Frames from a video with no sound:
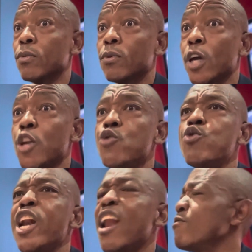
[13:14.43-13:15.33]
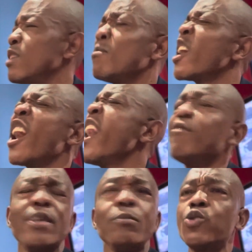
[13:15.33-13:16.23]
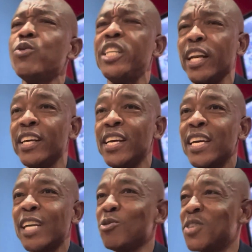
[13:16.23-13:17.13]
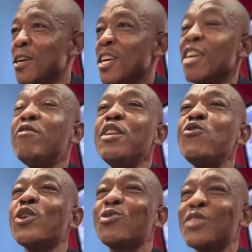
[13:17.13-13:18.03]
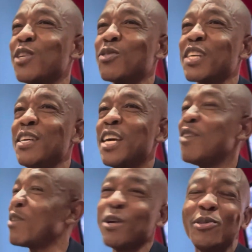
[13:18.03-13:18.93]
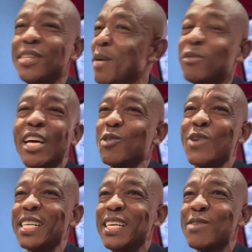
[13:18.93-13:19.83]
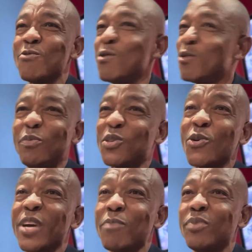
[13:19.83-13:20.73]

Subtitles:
And you will love them and love them so dearly. And you say, even if you were to say, if I were to date that one, we would be so happy.